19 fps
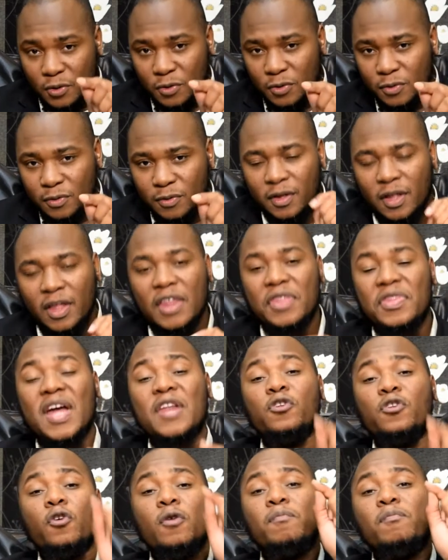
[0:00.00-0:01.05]
you
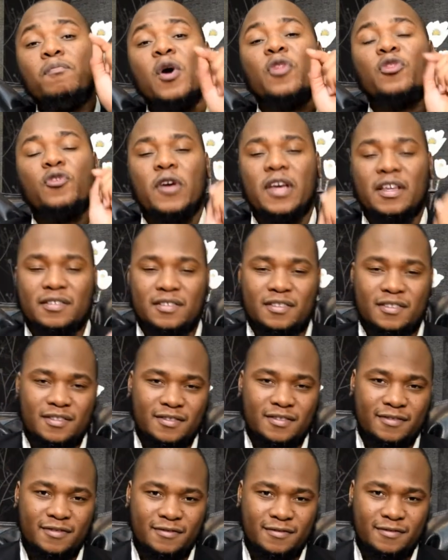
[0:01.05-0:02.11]
than your mother
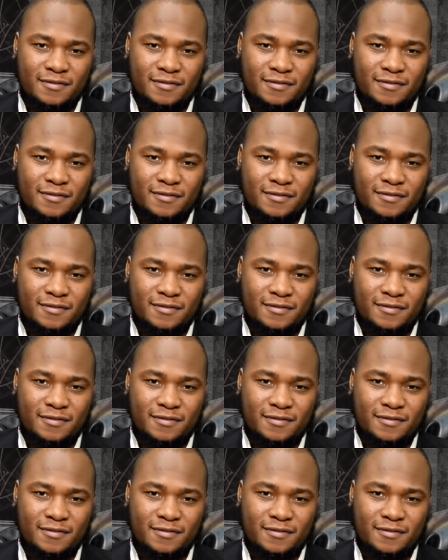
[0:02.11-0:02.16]
is.